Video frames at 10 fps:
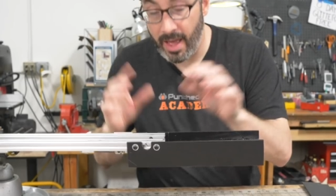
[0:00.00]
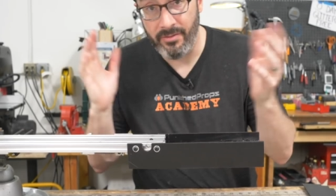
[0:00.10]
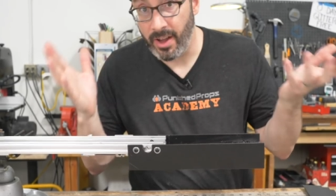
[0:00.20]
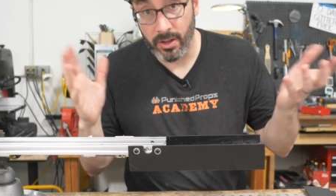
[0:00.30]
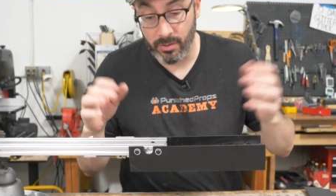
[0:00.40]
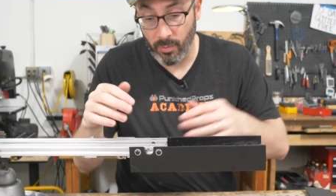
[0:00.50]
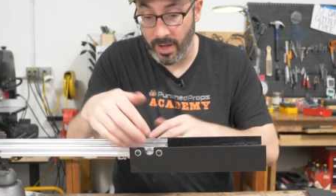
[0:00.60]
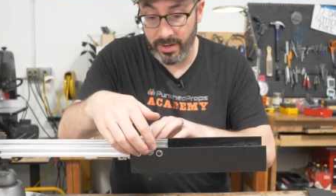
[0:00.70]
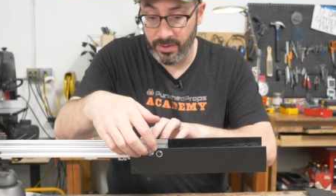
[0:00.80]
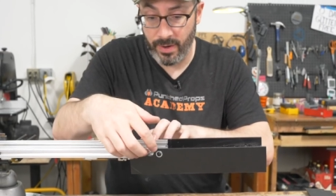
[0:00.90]
If I
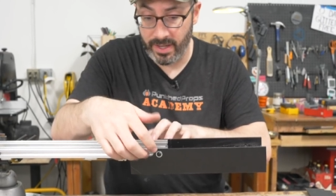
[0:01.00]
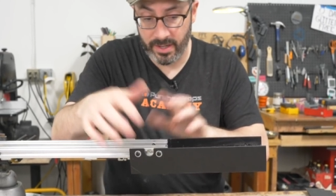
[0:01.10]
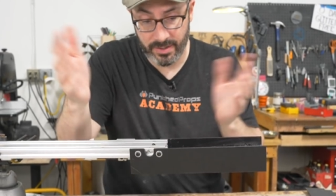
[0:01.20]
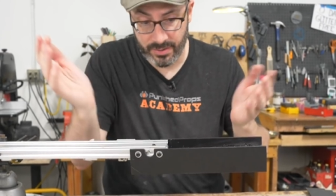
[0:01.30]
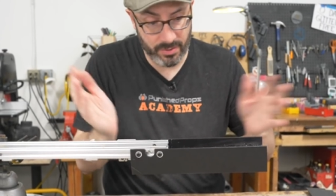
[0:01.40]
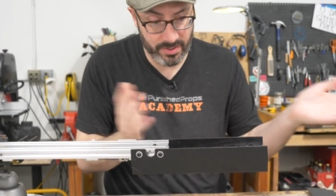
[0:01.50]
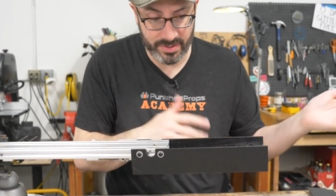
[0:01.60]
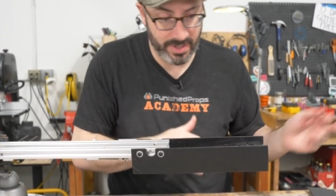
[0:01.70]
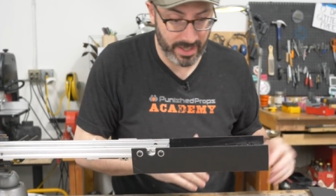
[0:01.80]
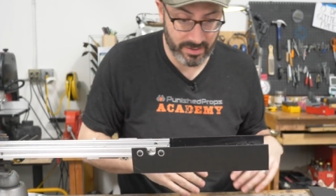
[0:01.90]
wanted to, I could unscrew this
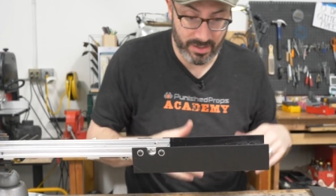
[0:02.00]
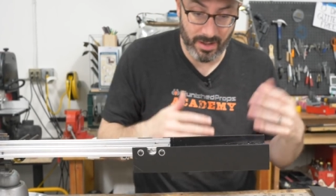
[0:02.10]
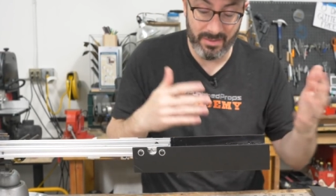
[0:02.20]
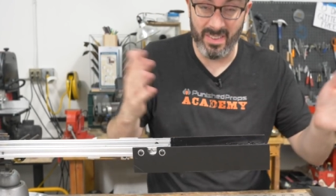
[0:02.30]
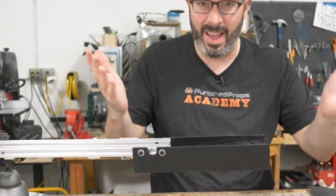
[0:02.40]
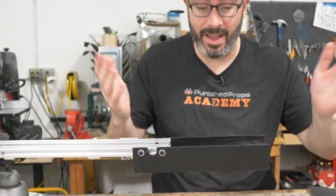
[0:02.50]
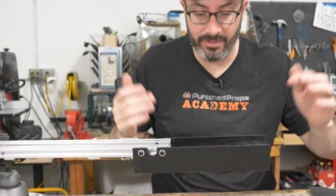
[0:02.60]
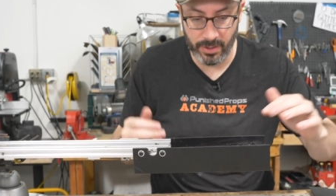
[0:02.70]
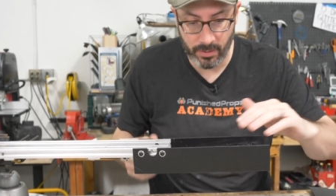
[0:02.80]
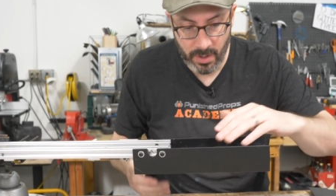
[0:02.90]
and take this off if I
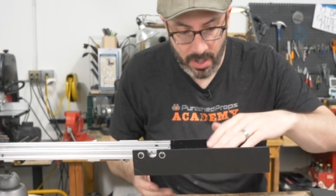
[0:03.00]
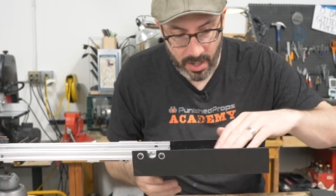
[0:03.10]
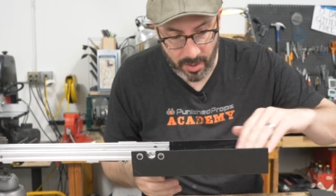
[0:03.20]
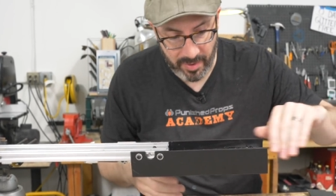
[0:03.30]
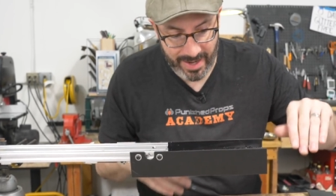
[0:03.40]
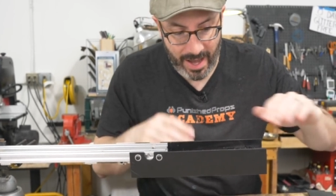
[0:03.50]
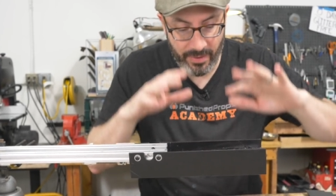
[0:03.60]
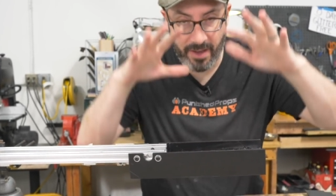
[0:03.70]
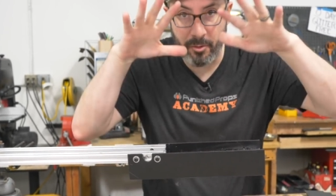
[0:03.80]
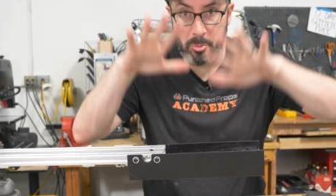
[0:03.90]
have to. Uh, but now
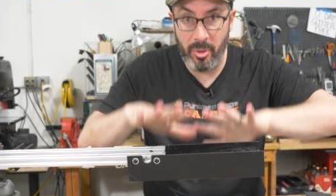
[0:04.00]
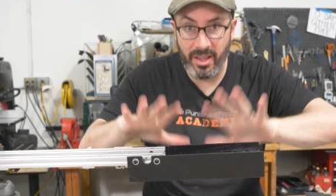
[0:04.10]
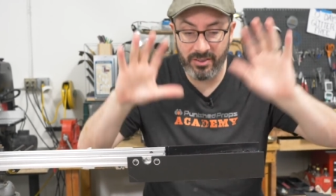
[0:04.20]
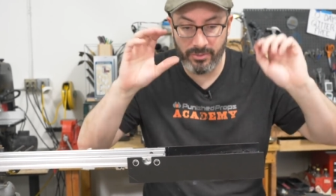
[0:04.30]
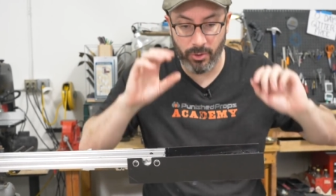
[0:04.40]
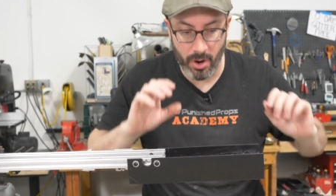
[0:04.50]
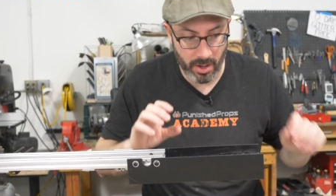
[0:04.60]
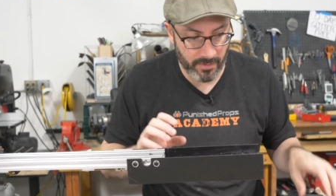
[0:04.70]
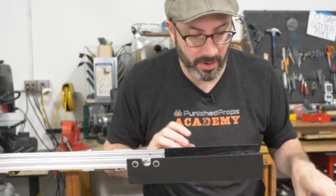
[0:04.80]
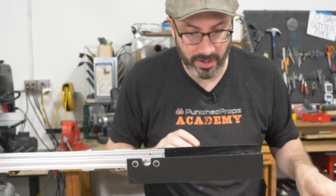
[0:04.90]
we have a base for
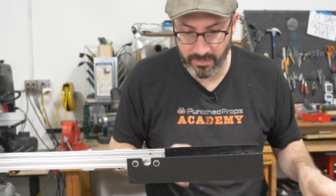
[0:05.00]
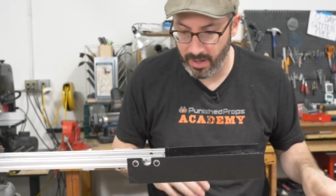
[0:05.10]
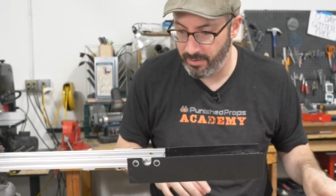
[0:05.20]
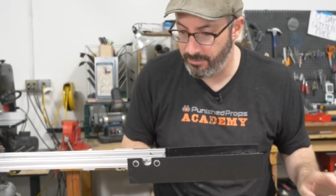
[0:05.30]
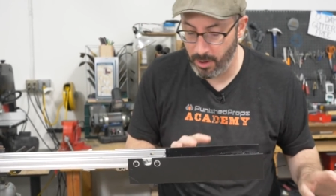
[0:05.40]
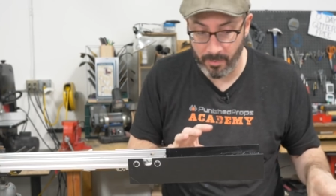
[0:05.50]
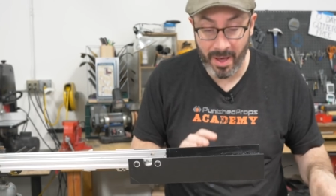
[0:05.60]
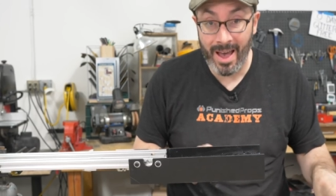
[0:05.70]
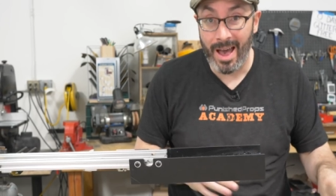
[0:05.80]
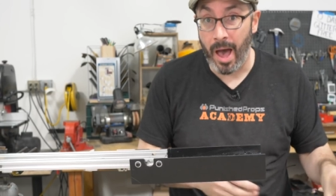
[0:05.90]
all of our EVA foam.
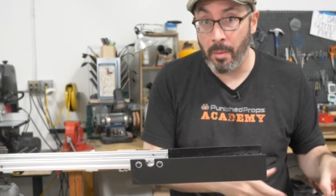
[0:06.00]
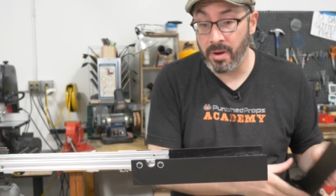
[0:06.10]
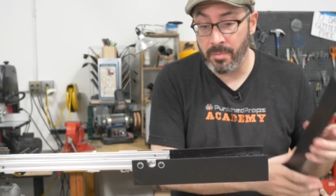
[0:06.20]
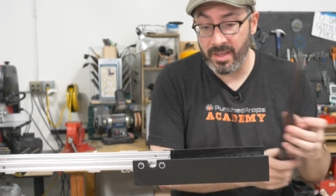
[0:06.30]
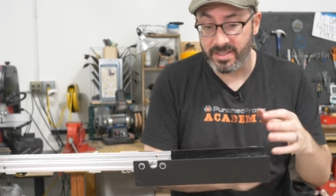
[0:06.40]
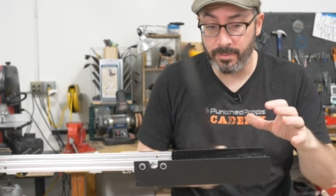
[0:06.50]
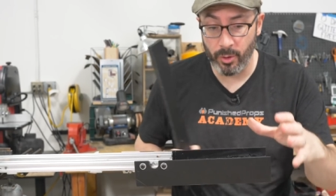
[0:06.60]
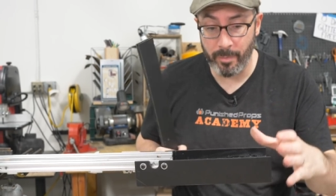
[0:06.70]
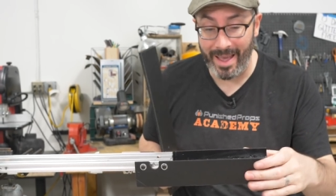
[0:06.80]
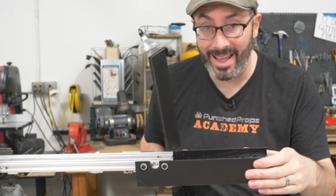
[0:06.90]
I'm gonna make some
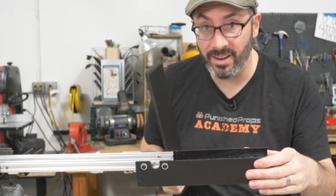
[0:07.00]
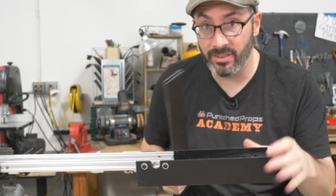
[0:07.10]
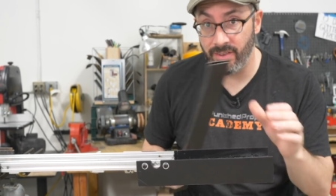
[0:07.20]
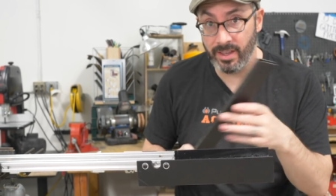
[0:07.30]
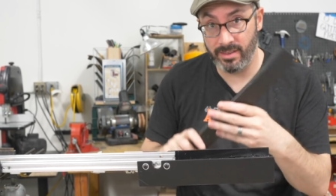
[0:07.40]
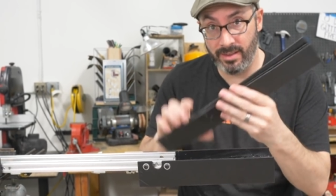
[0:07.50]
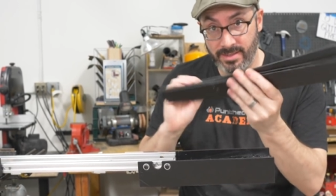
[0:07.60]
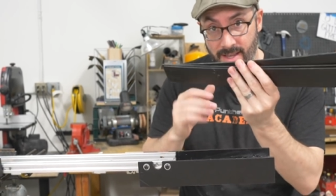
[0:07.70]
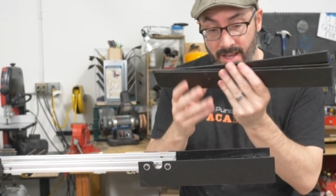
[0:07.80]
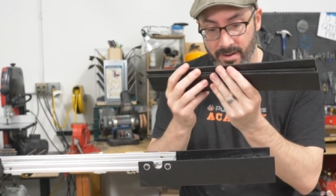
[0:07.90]
more panels like
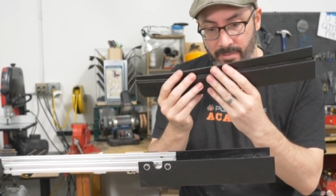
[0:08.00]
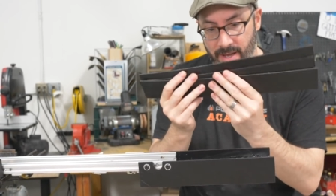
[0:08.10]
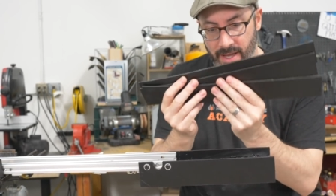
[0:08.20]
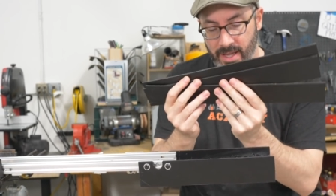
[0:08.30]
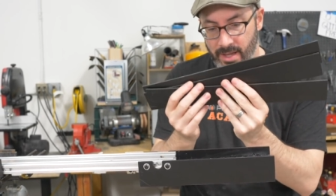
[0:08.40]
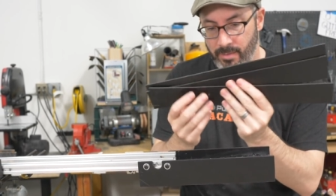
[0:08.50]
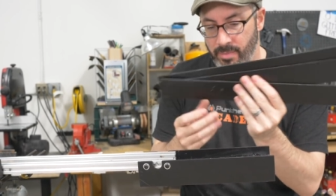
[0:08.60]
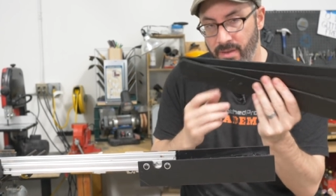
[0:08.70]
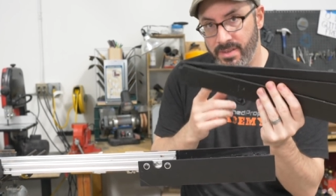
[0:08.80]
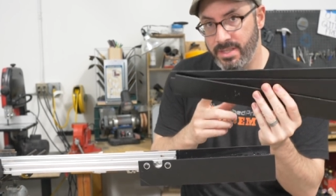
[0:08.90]
this out of my uh,
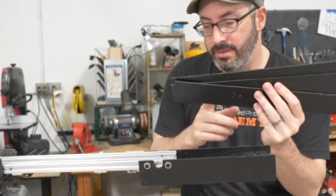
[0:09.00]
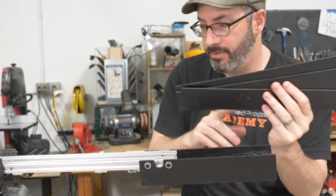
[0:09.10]
PVC